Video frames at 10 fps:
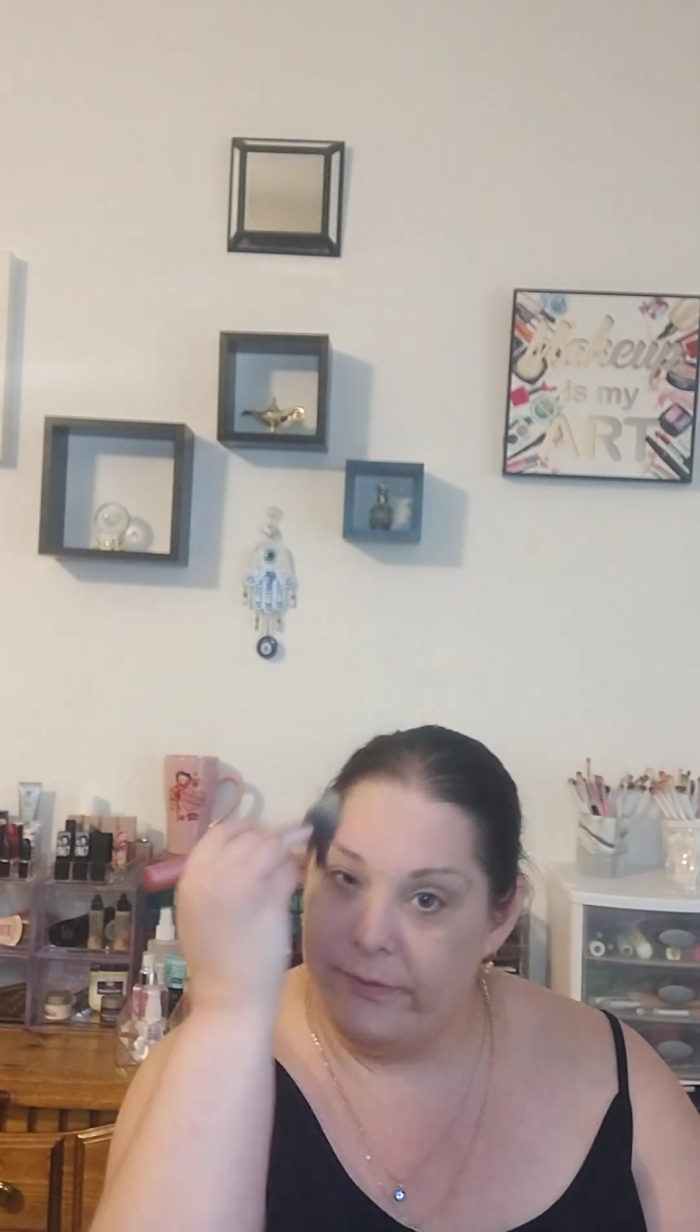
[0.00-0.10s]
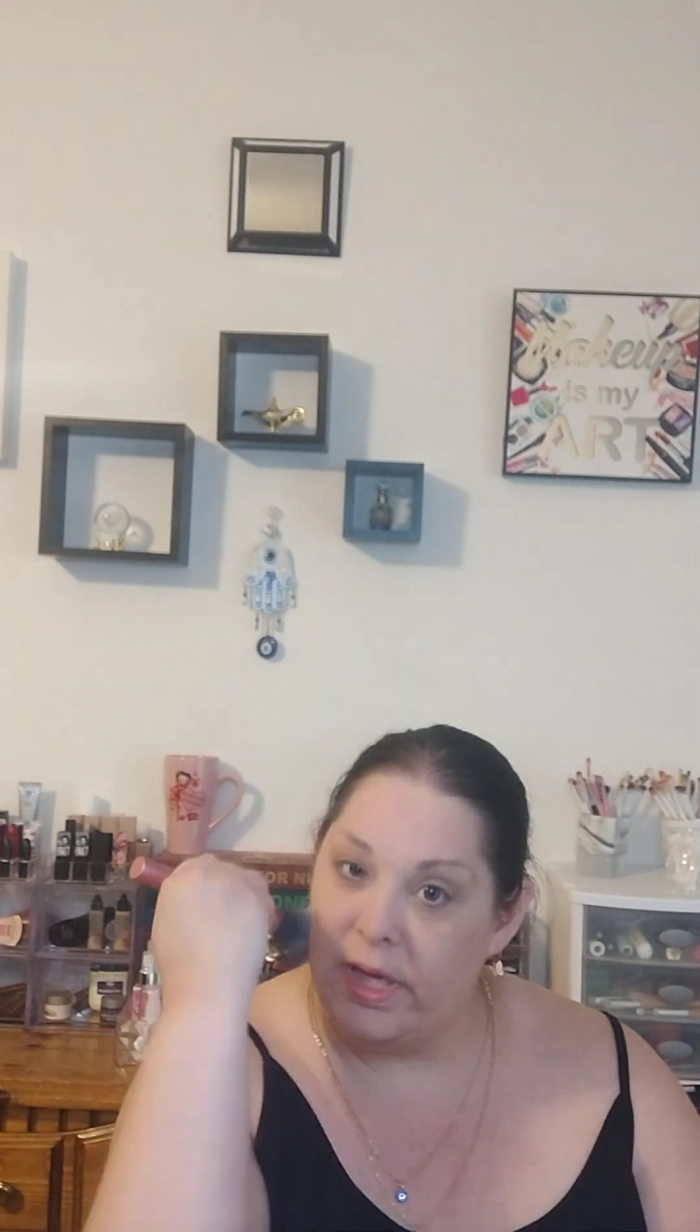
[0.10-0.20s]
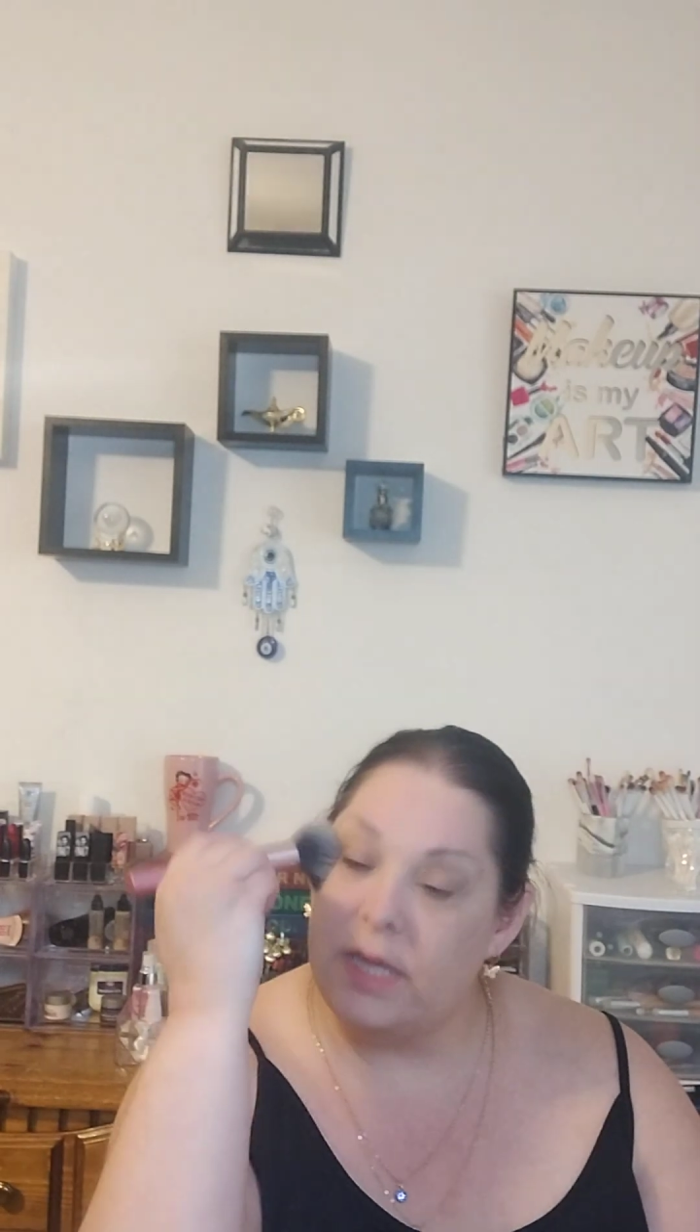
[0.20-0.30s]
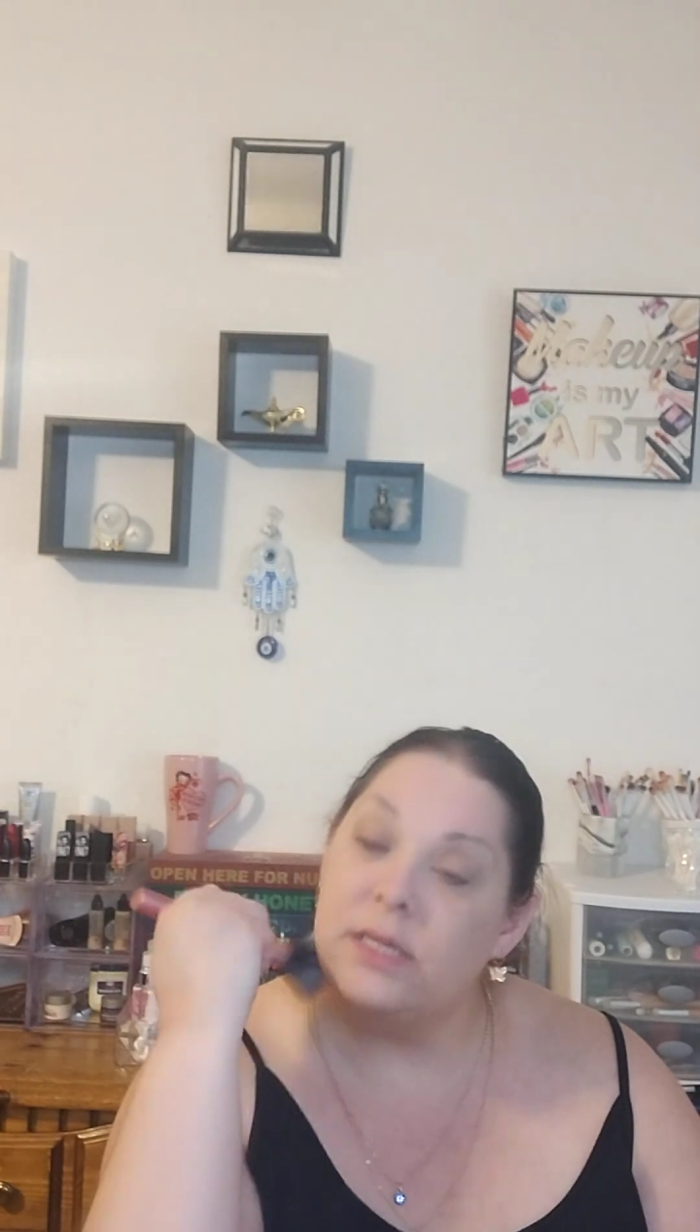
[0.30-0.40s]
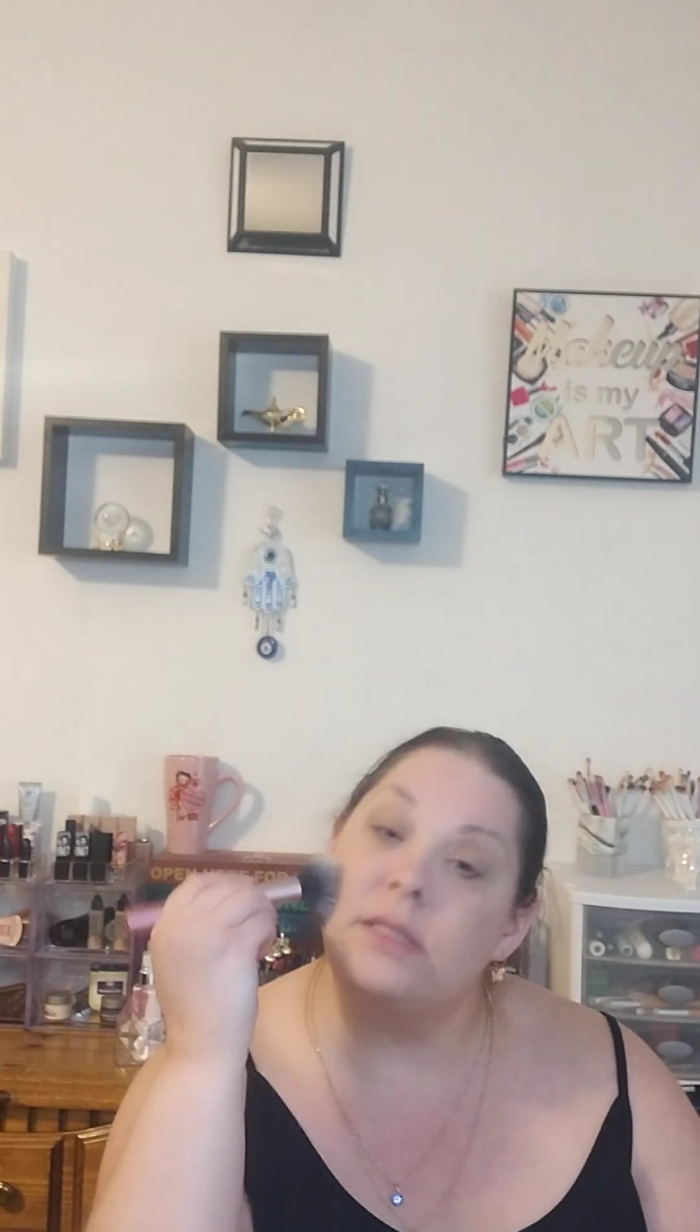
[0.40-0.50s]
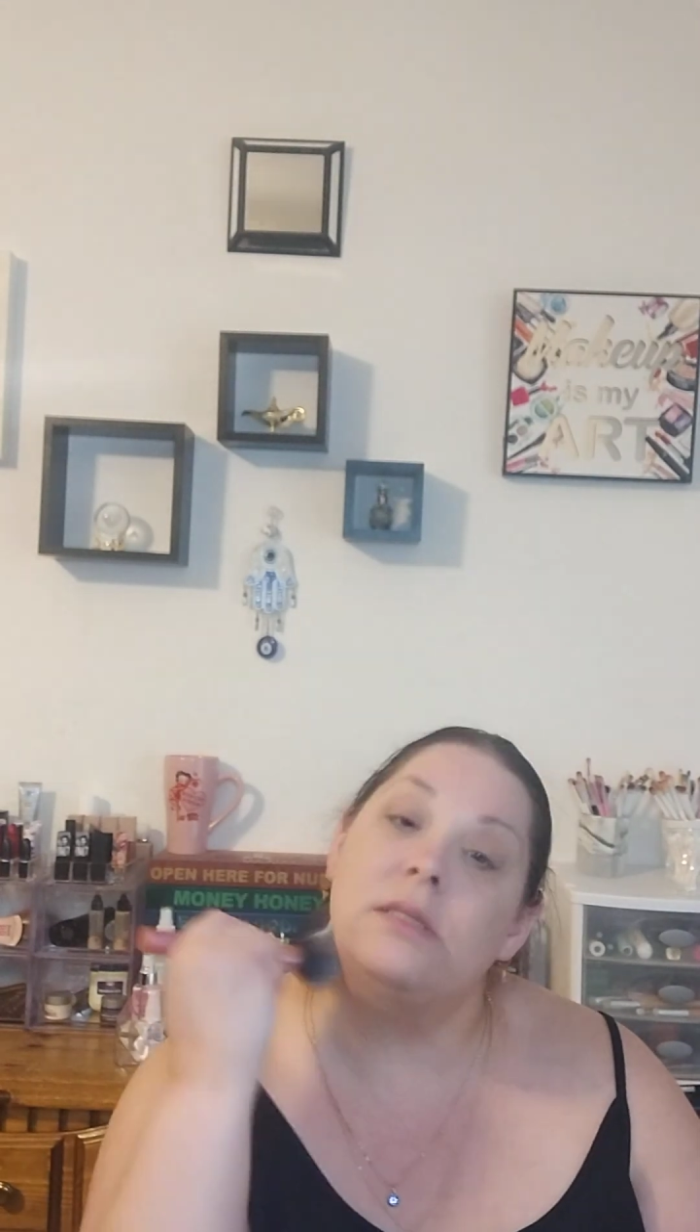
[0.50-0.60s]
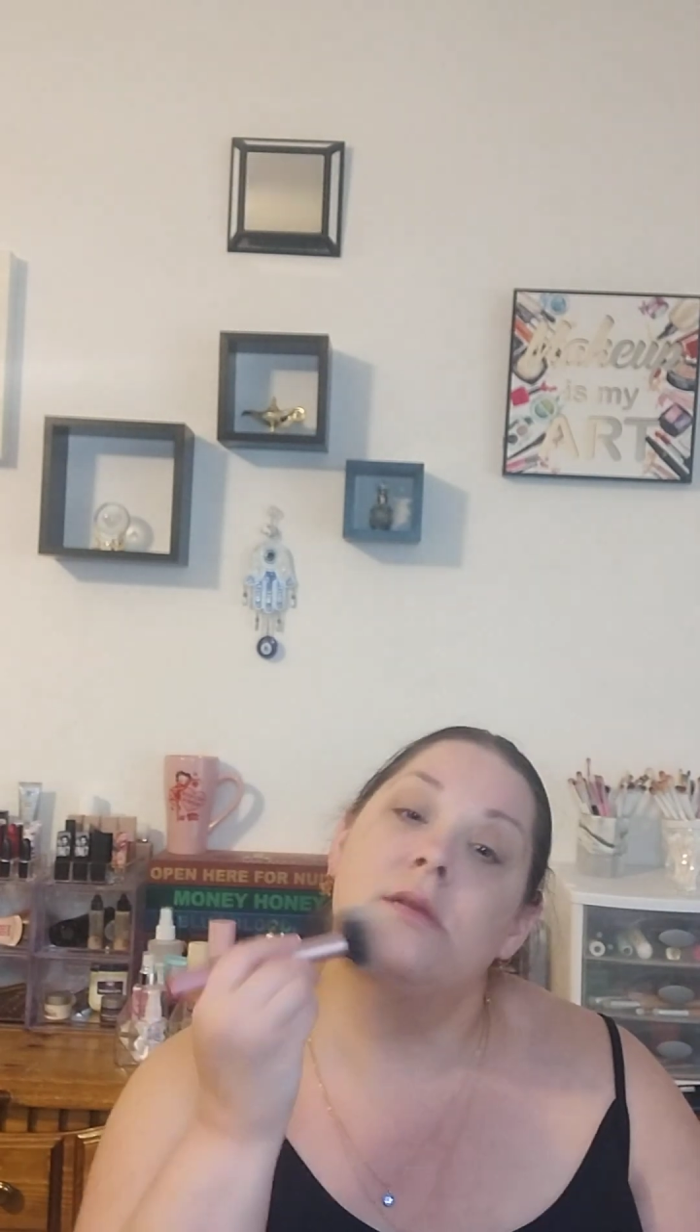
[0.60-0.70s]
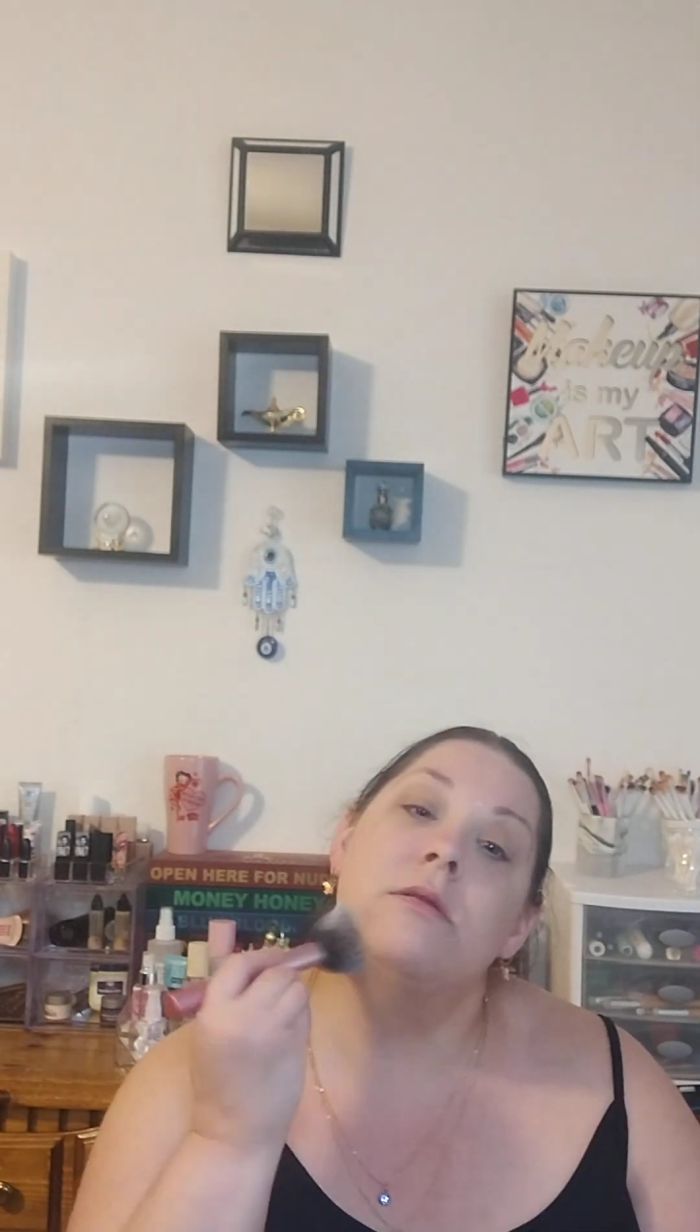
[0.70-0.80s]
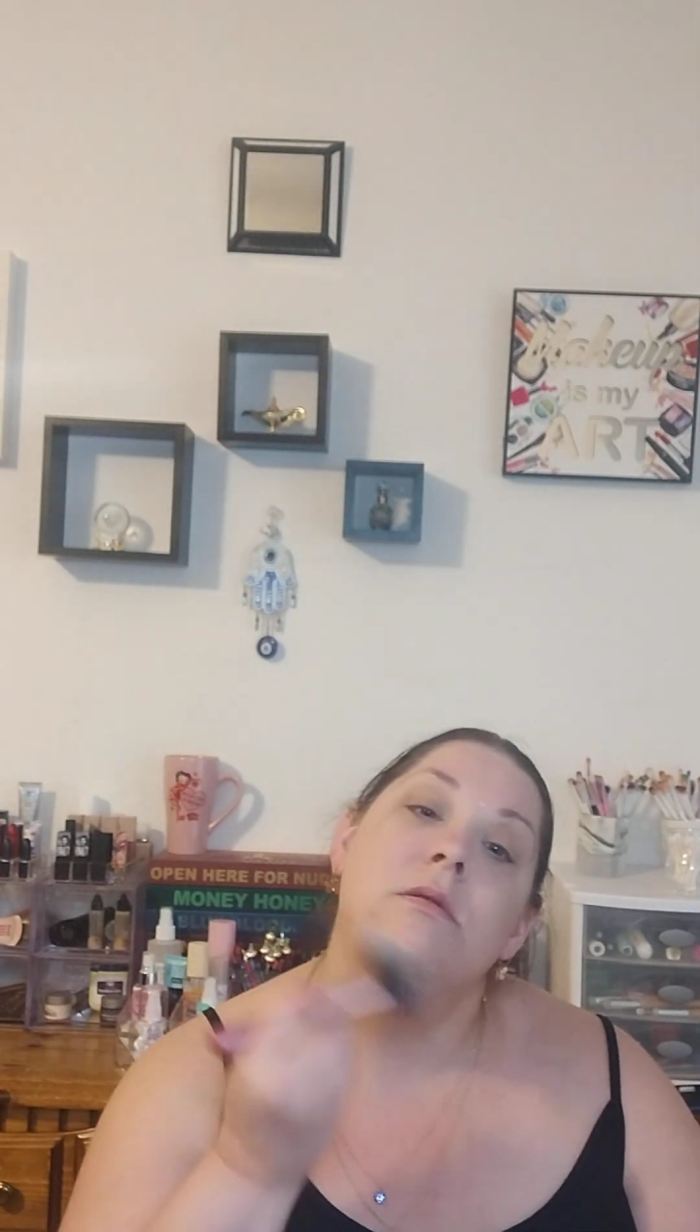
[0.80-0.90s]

face.